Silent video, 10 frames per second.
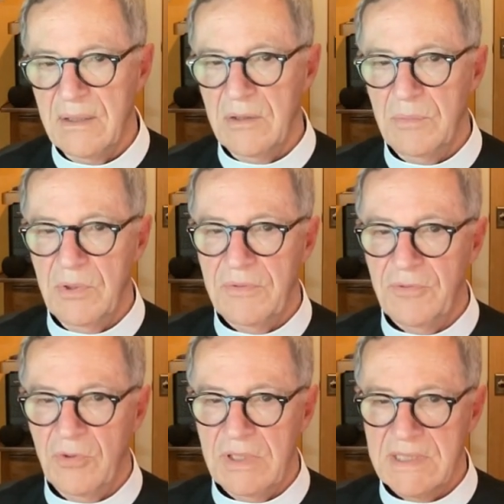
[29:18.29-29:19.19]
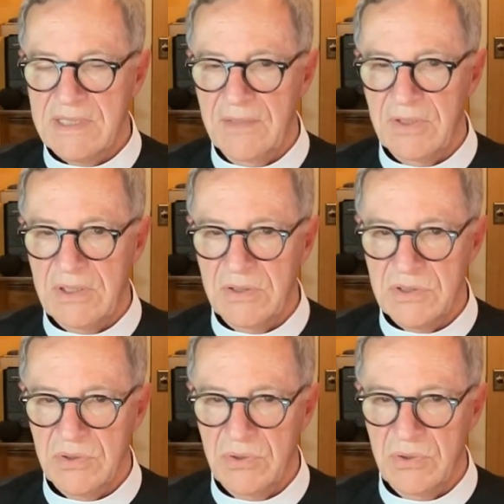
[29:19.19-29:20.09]
They're both 47
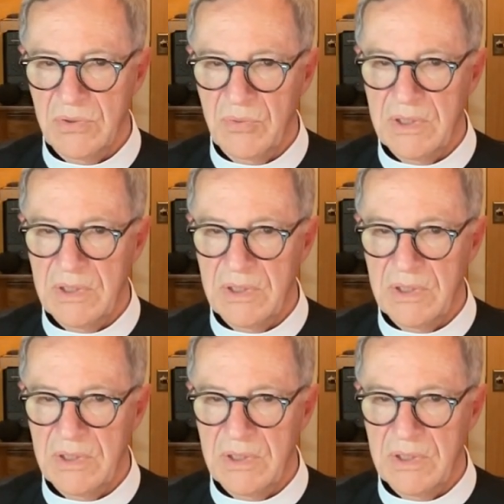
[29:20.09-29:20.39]
years old.